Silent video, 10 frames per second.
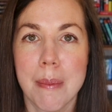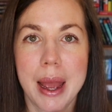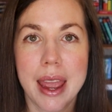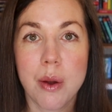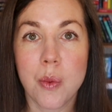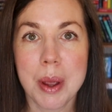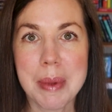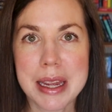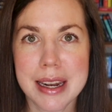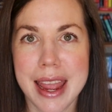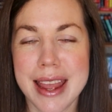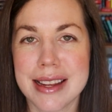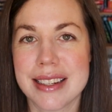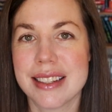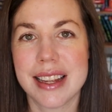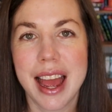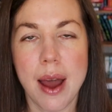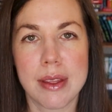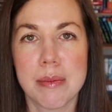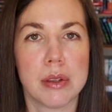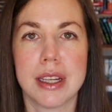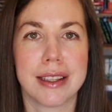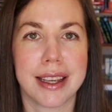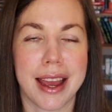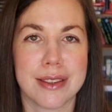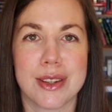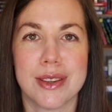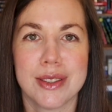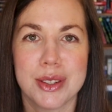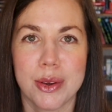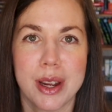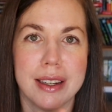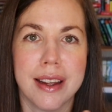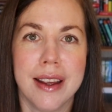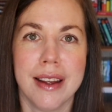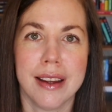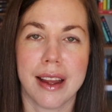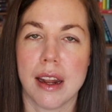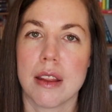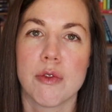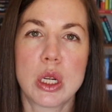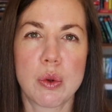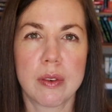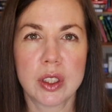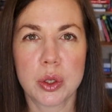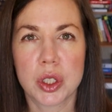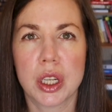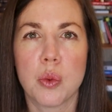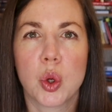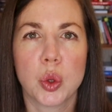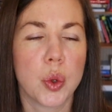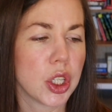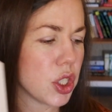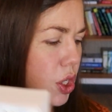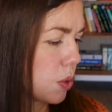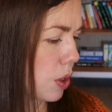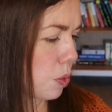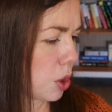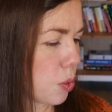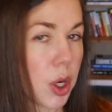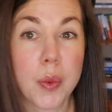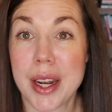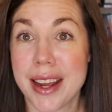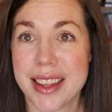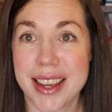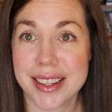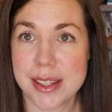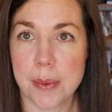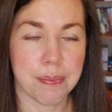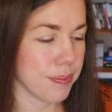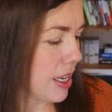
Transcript: by women and how they protect the castle during kind of the French Revolution, World War II, and World War I, I think. So